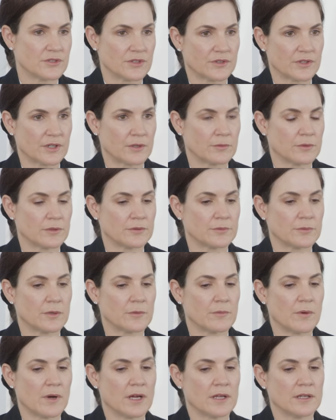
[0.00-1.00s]
just like World War
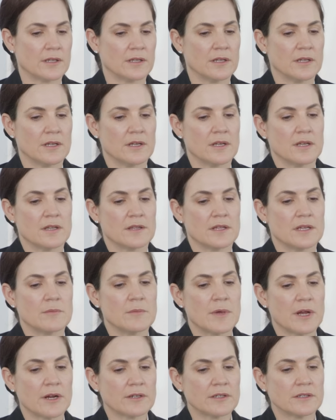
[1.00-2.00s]
One. The
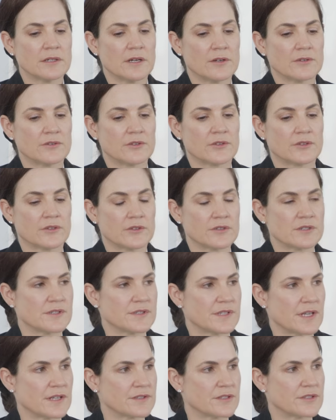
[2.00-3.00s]
American College of
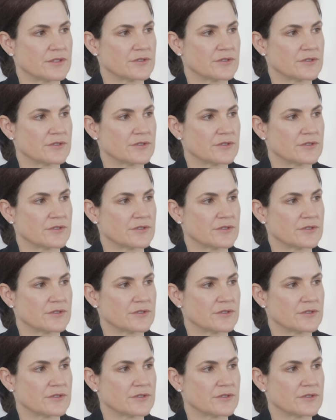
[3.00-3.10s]
Surgeons has a